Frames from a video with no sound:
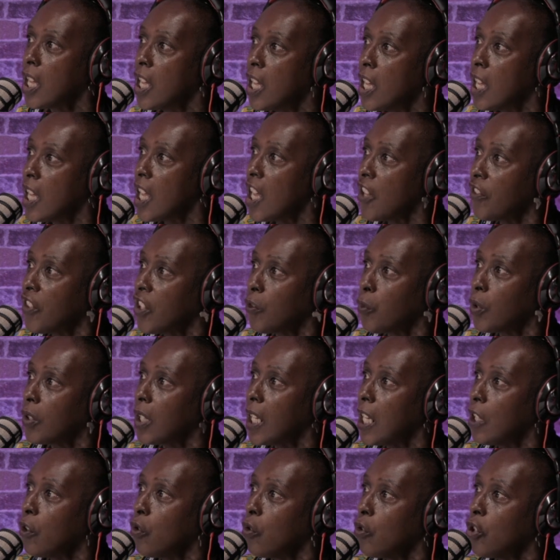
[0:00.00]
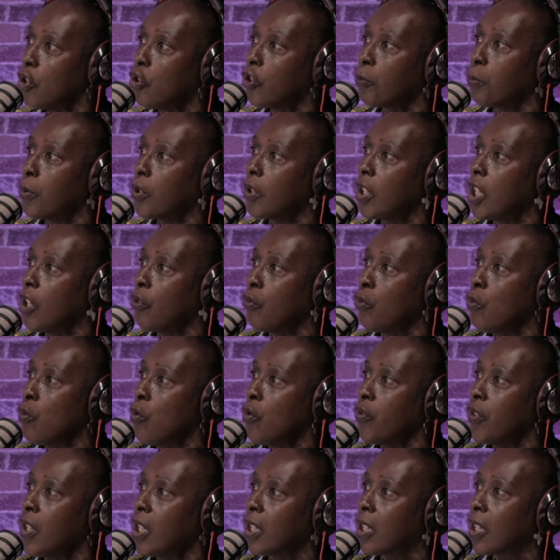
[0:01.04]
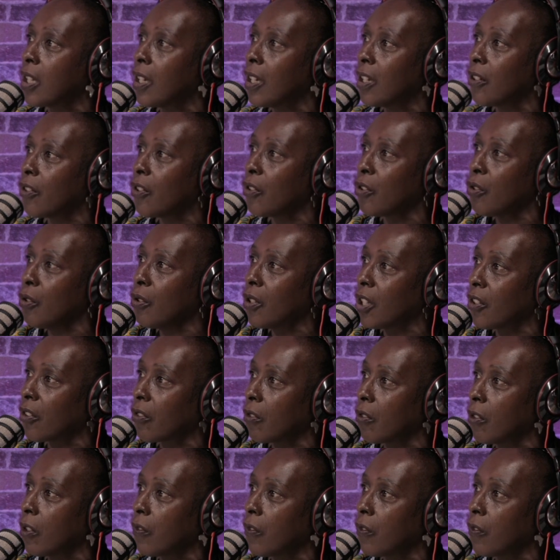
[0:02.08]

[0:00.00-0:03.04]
Is this what they done? They just put these rules in to do this stuff.